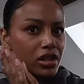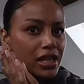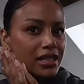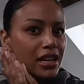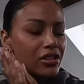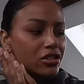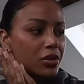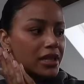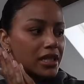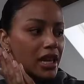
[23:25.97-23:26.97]
It's now the
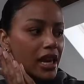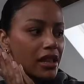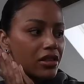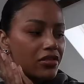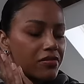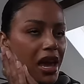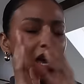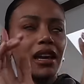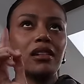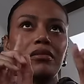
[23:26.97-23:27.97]
28th of
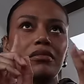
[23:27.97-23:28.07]
May.